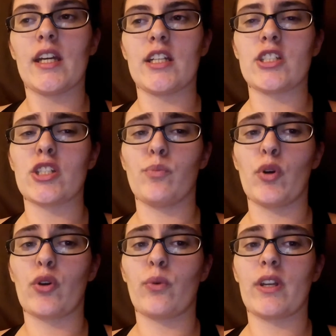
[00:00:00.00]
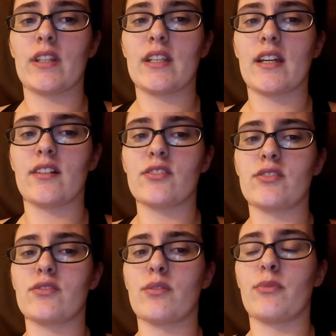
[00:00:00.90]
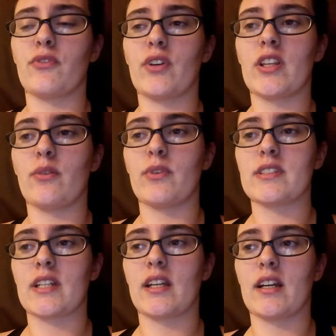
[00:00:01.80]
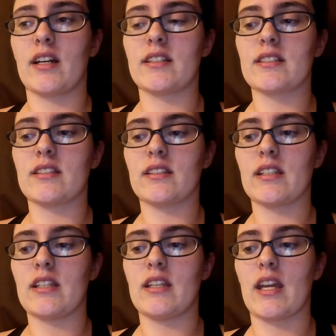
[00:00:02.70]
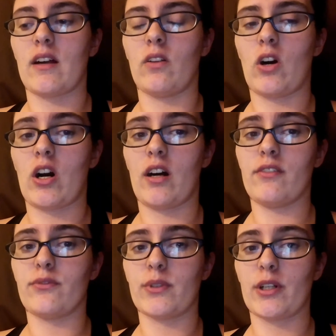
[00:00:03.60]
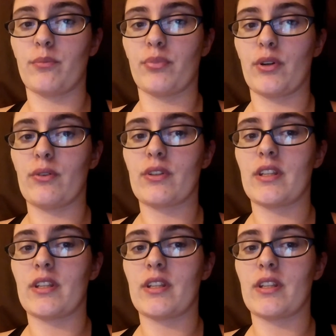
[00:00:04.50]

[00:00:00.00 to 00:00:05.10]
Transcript: And she broke one of the nails, so I'm afraid that once I cut the nail off where it broke,